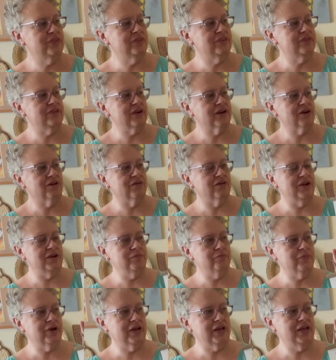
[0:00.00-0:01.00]

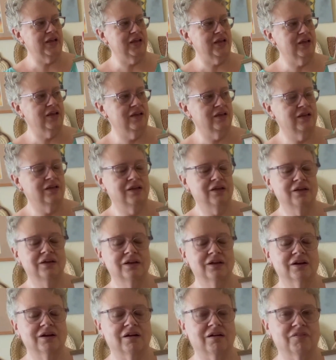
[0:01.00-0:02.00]
decorate my
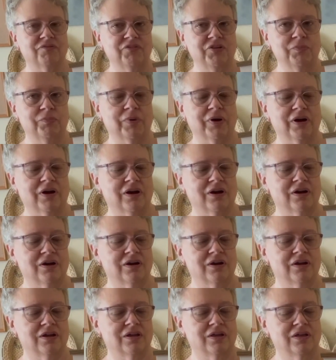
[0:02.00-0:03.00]
coffee
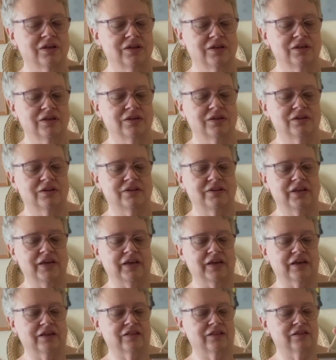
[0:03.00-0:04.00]
bar,
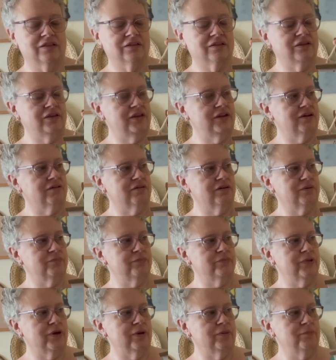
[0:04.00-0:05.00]
take, you
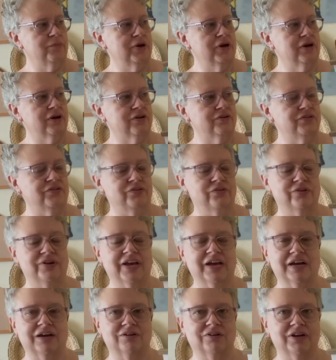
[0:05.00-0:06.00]
know, a mug or two
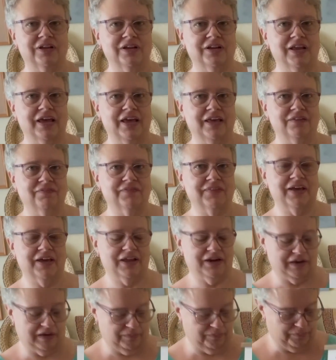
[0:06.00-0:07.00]
down and hang
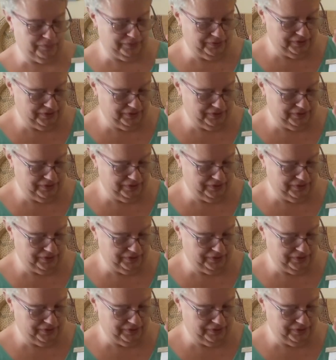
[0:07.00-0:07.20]
that up.